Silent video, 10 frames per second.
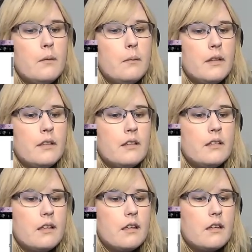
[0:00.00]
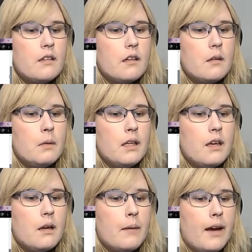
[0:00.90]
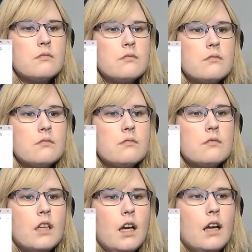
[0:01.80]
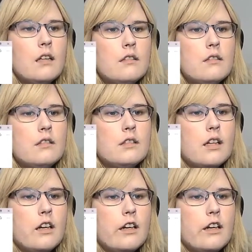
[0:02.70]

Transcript: but this is going to be about... Sorry.